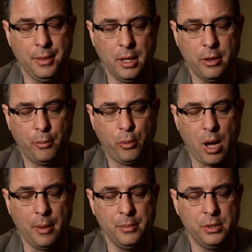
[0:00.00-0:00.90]
The other
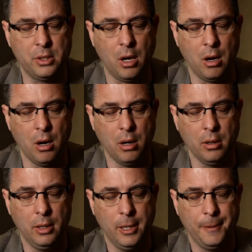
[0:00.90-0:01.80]
problems
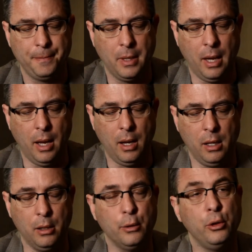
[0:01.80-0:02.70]
are
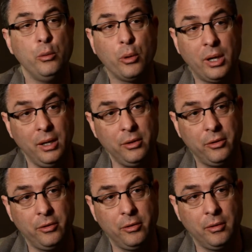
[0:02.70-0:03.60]
uh,
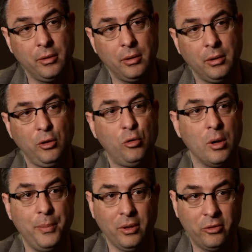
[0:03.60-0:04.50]
lubricants,
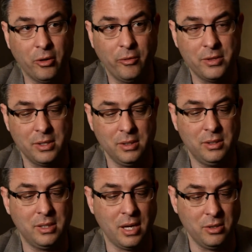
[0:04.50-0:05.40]
gripping
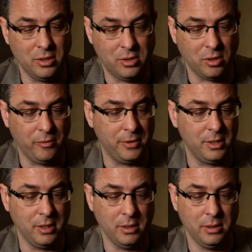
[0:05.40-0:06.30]
surfaces, tension
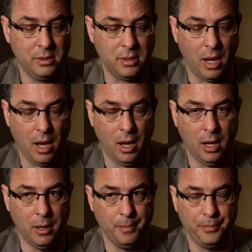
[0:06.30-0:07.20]
surfaces,
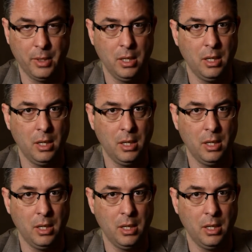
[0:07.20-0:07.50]
um,